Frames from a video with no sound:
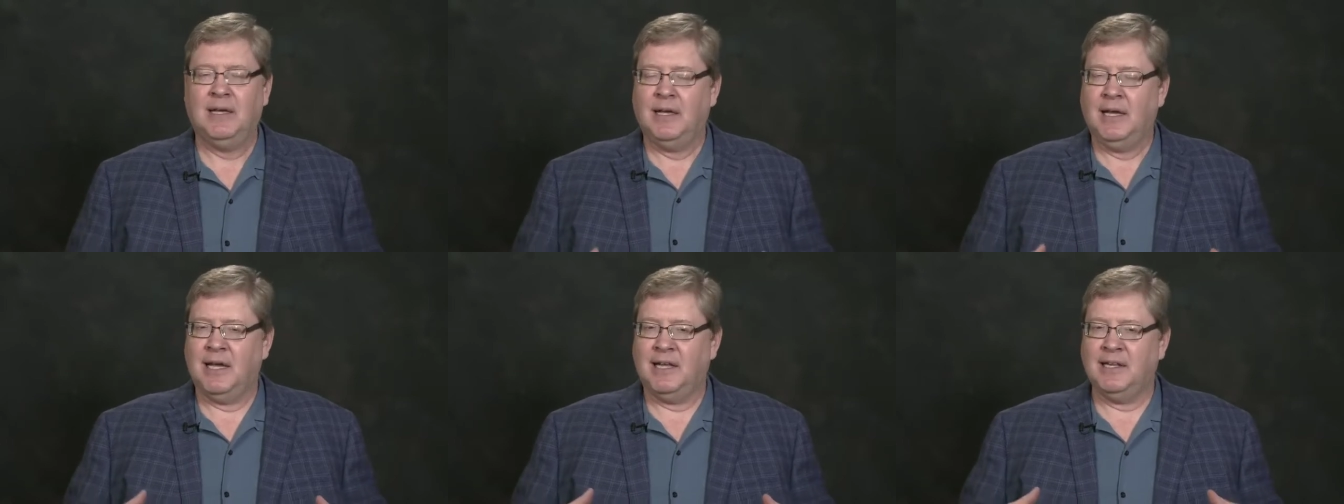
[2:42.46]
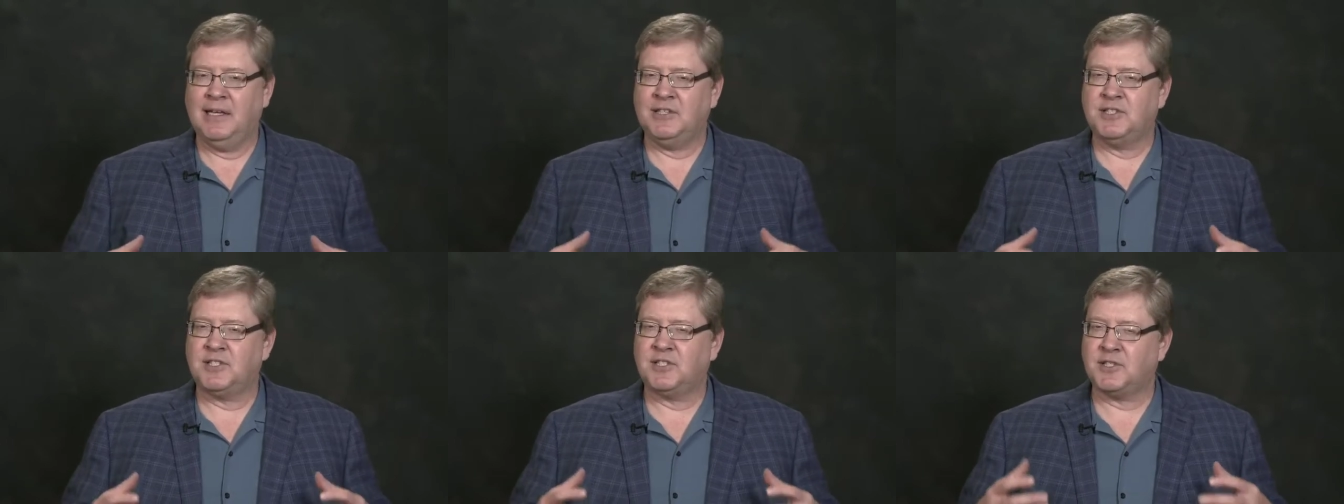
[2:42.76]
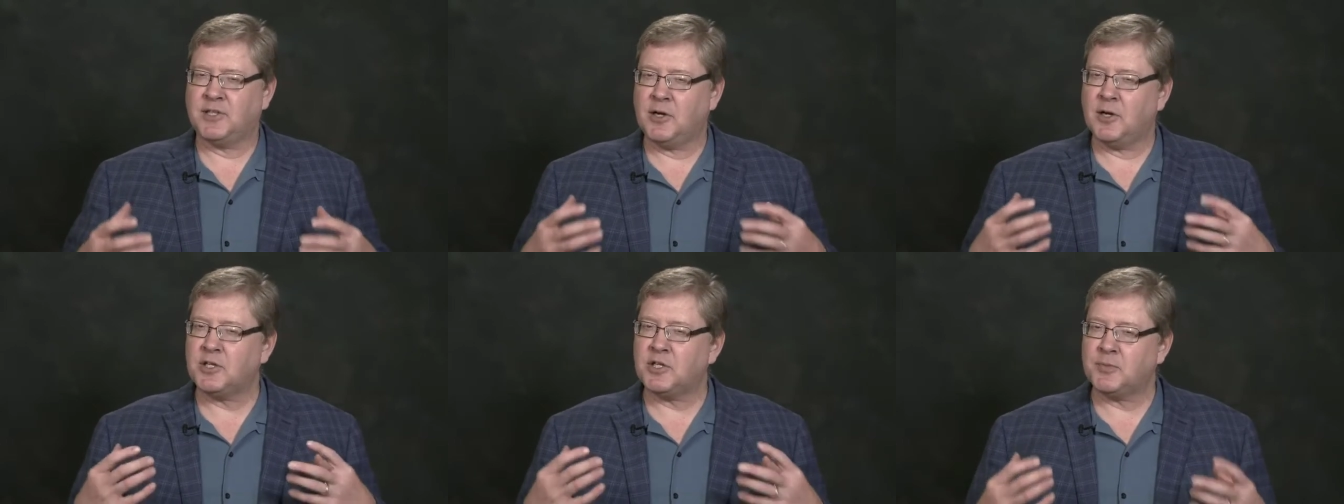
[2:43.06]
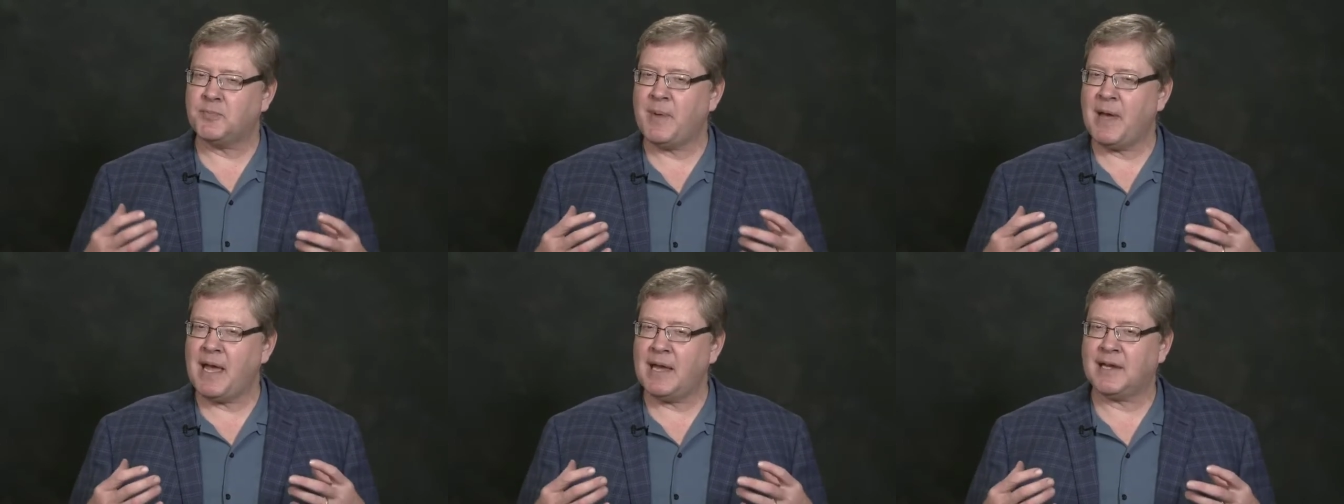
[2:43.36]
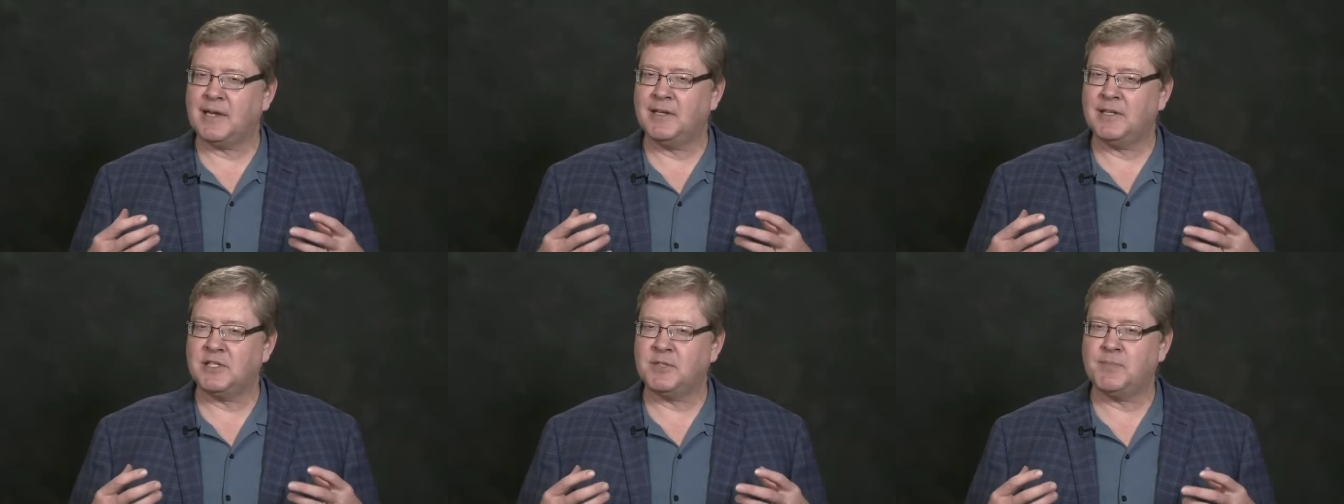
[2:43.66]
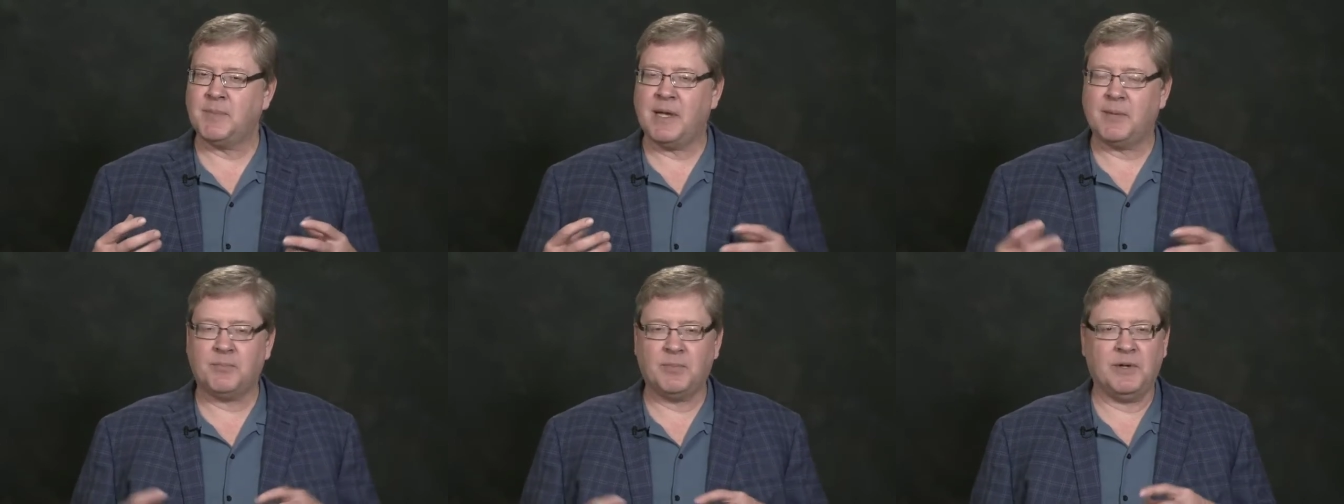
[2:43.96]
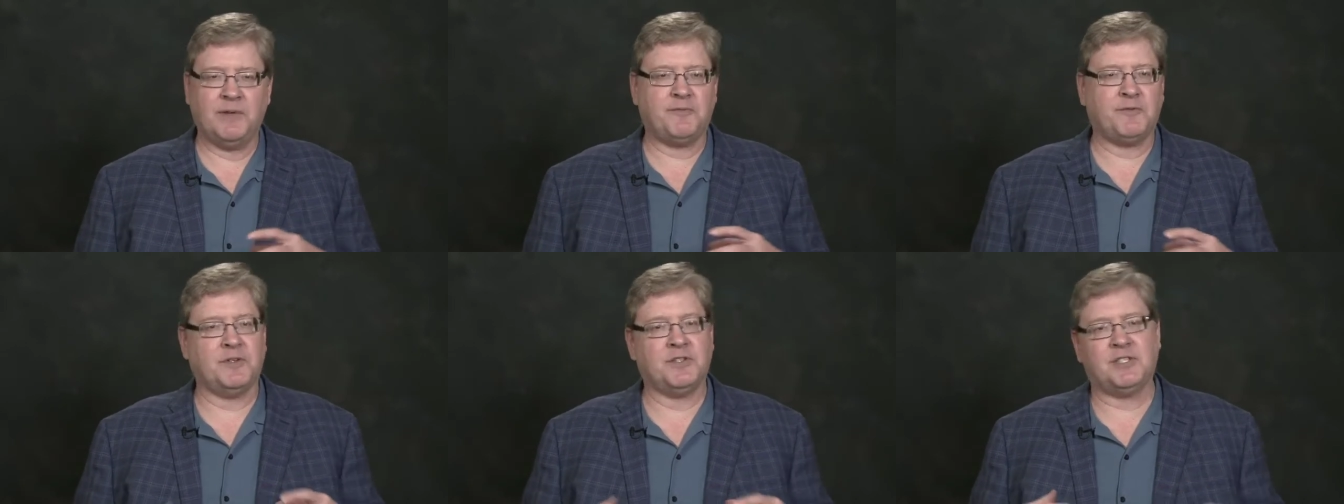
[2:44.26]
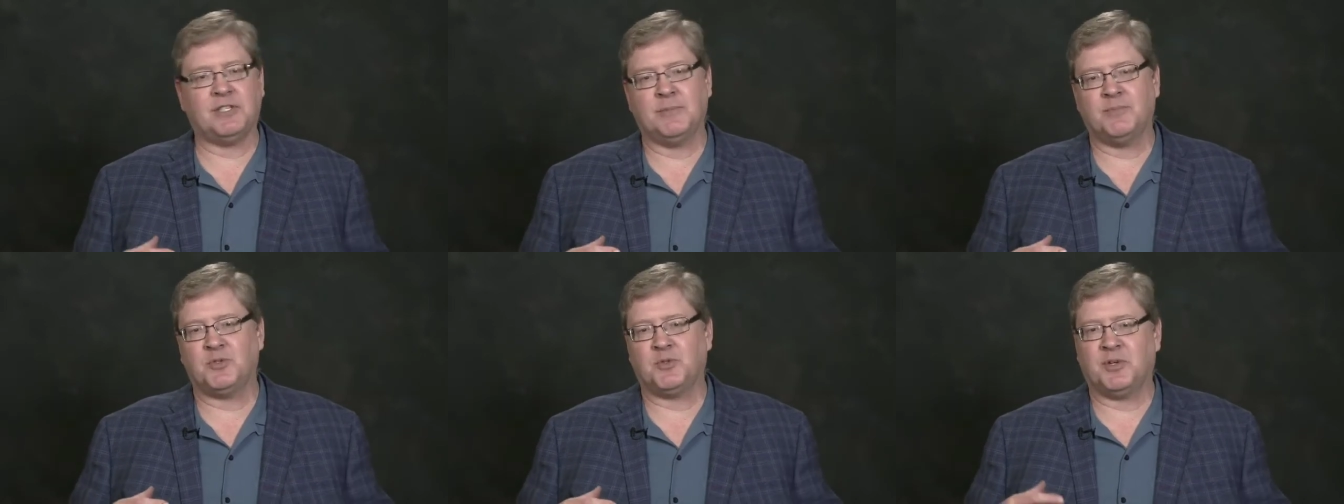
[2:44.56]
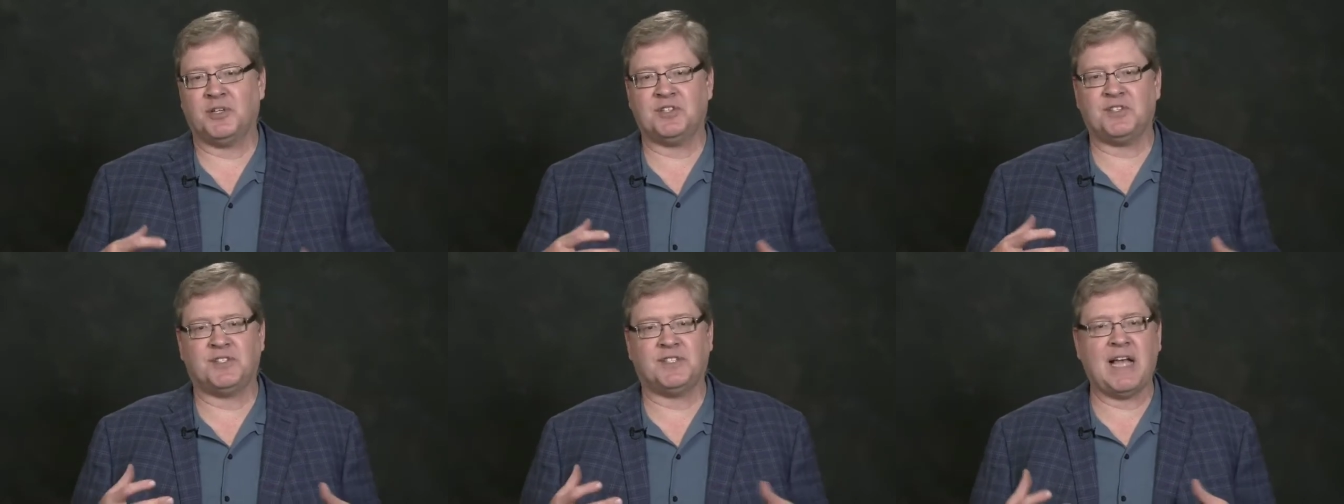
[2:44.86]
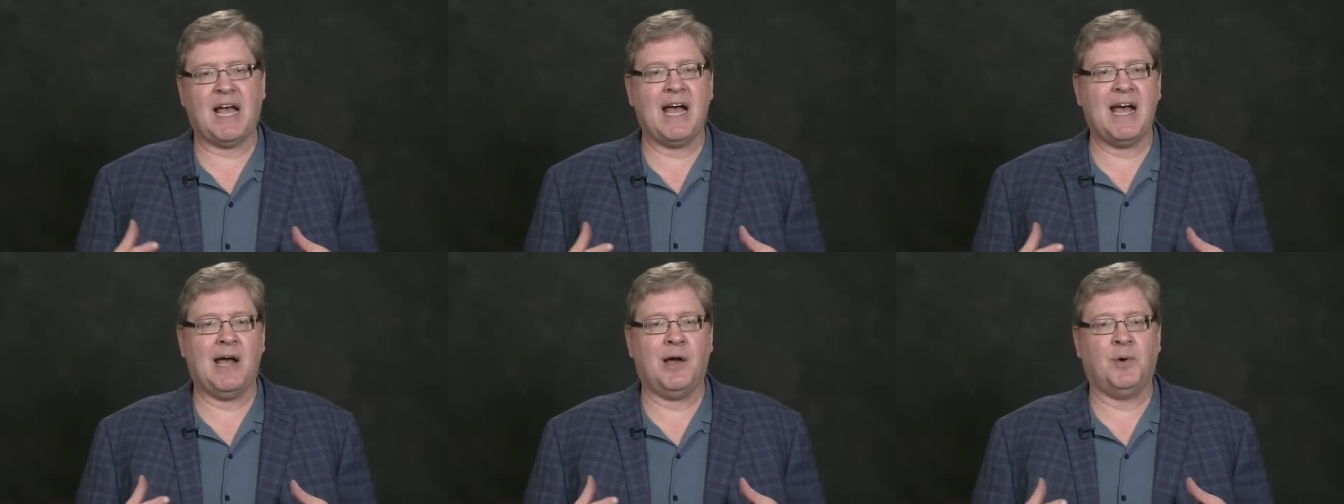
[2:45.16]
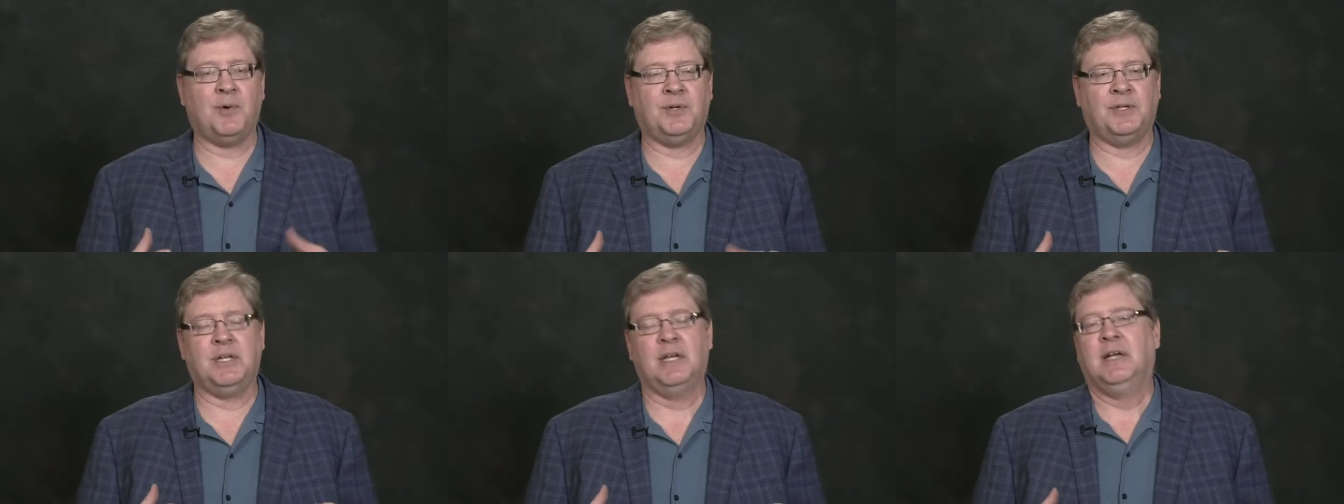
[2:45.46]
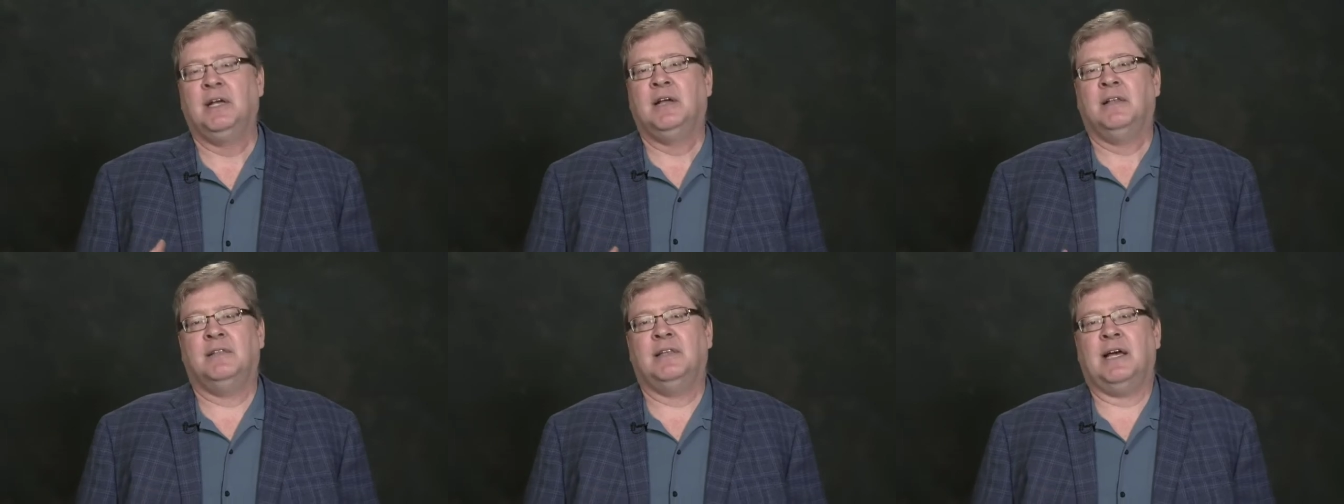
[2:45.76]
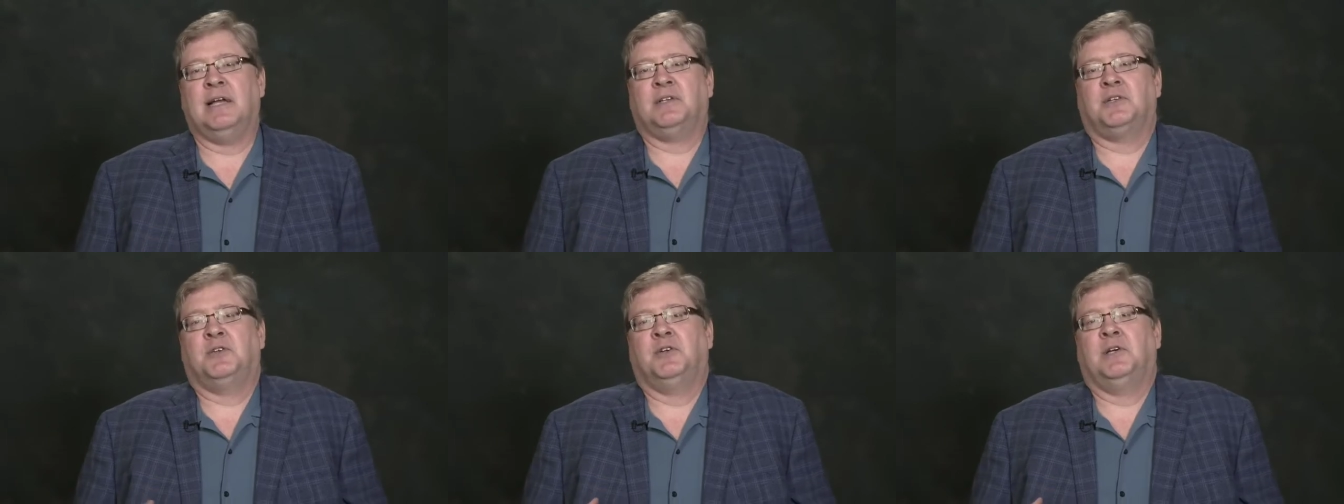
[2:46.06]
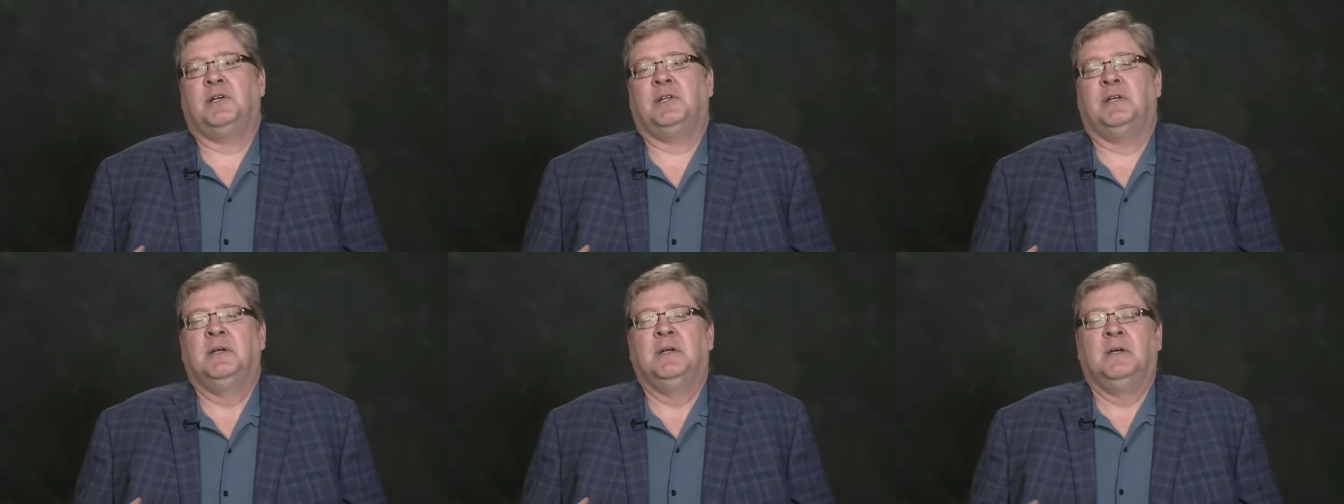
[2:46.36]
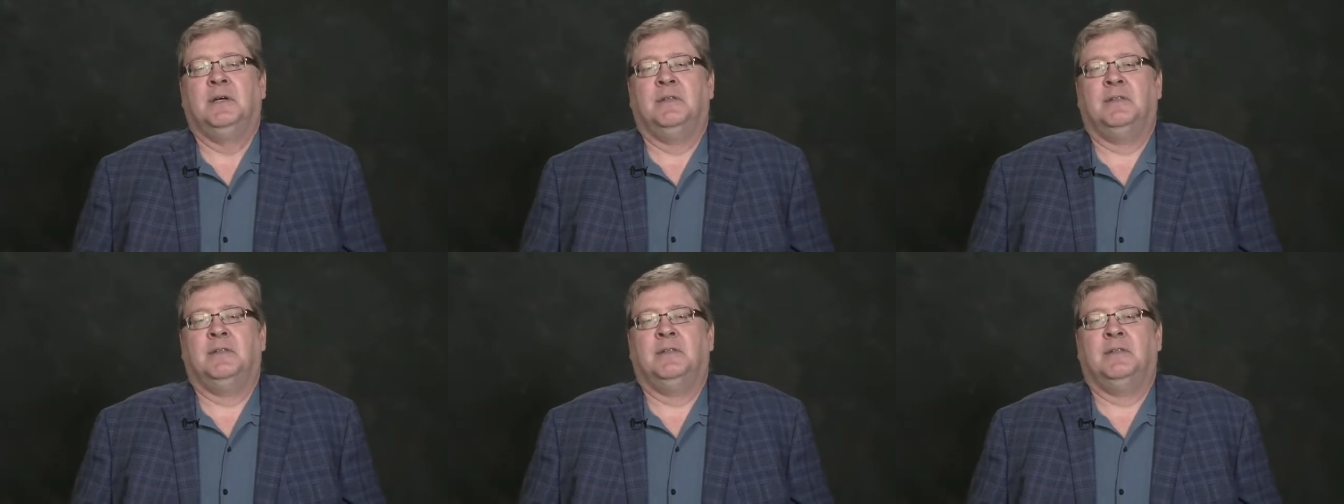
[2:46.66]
and he searched back in his memory for some sort of sound that could,